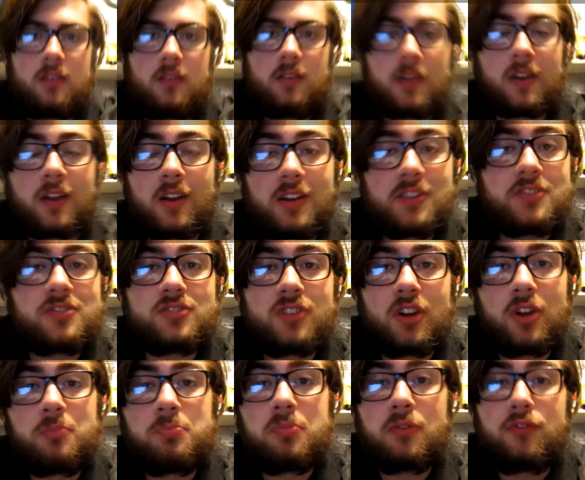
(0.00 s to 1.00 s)
Okay guys,
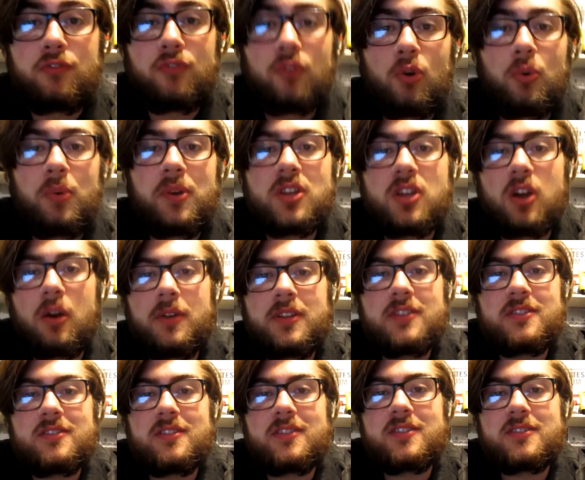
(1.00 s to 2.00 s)
so before we go
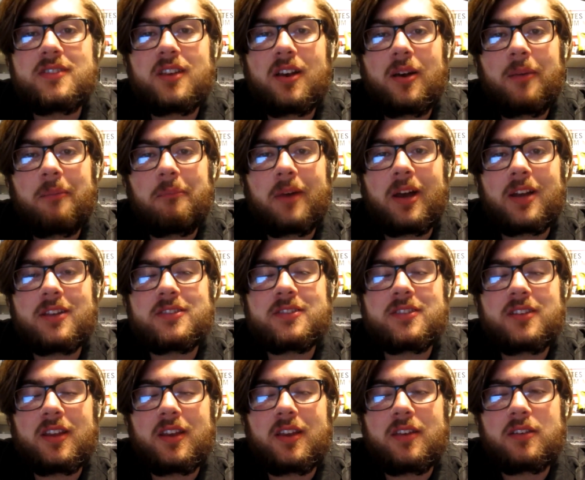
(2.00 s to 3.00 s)
into this uh, match
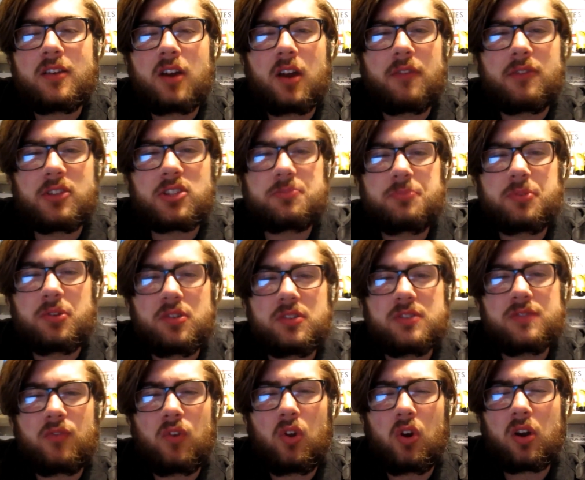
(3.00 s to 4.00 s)
day kind of
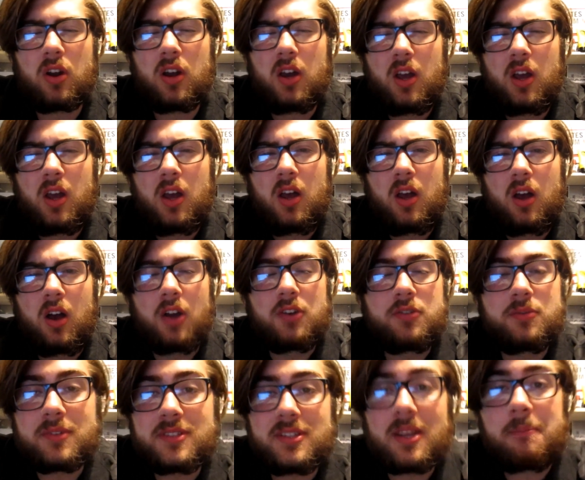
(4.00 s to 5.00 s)
experience vlog, I just
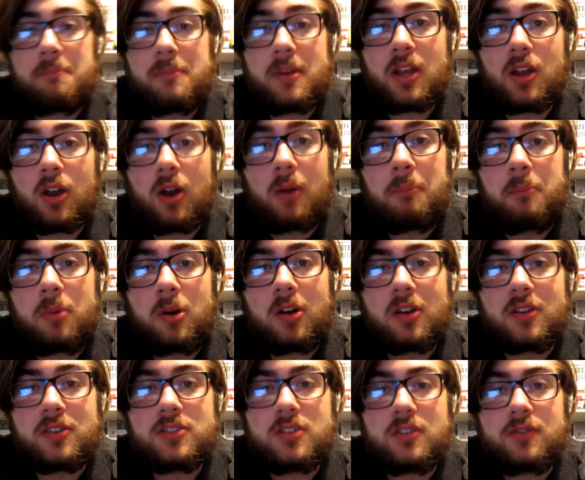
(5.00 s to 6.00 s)
want to say a big
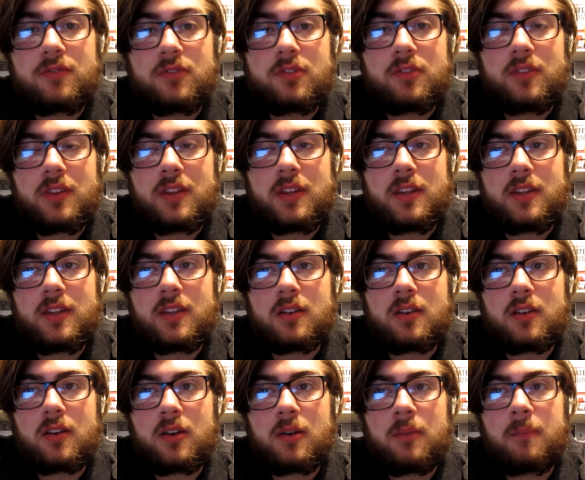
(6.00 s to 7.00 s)
apology for the
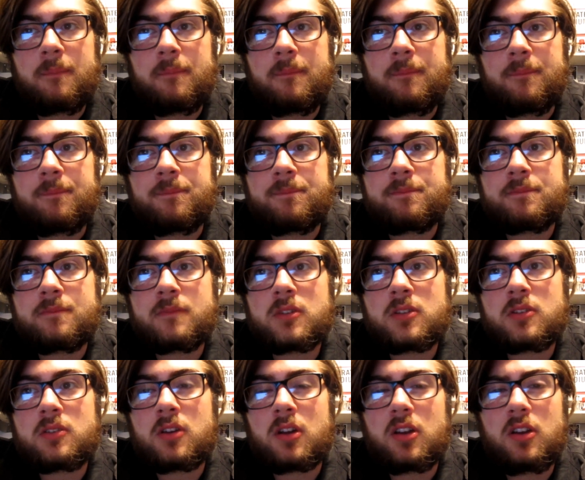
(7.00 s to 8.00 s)
um,
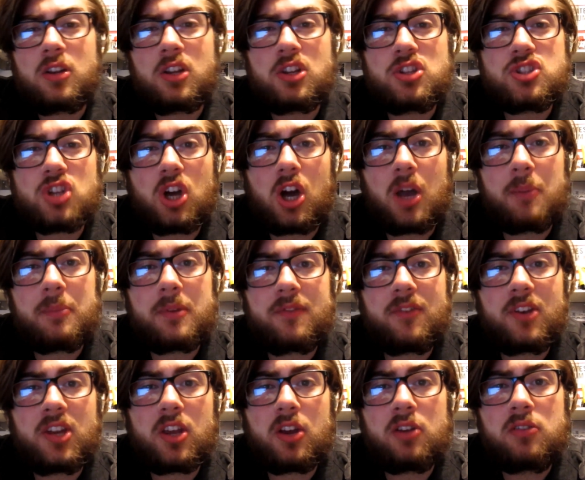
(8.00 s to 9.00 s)
kind of like time of the
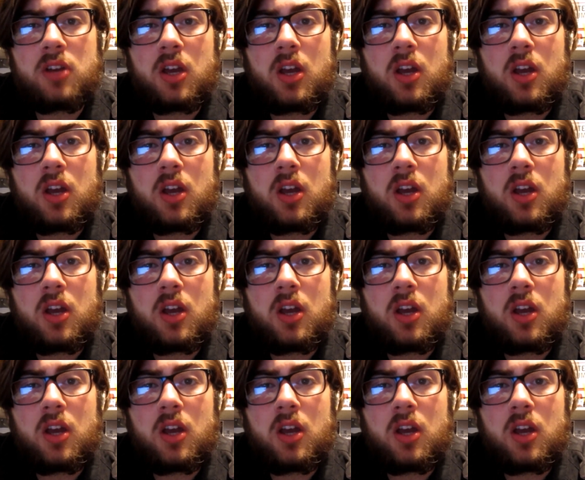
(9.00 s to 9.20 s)
video.